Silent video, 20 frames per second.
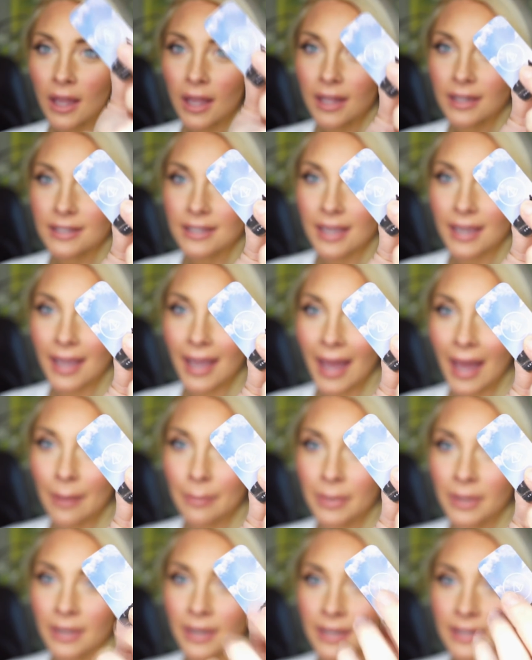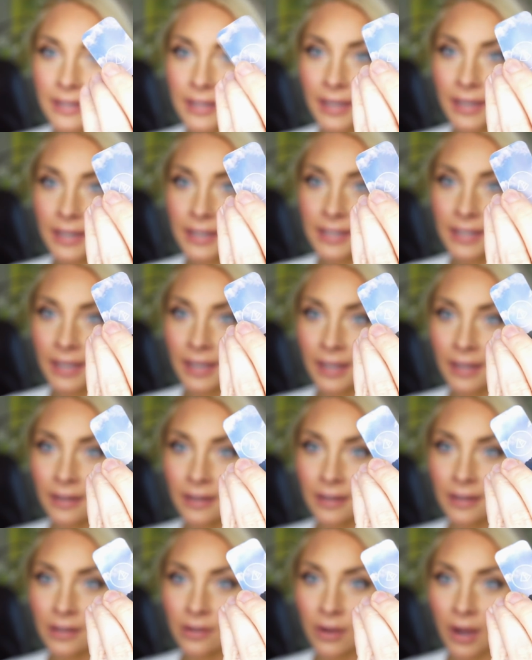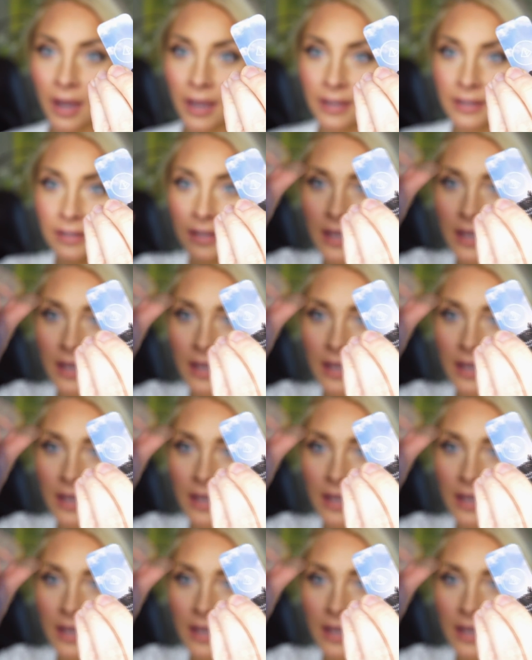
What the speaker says: It's like happiness in a tin, you guys.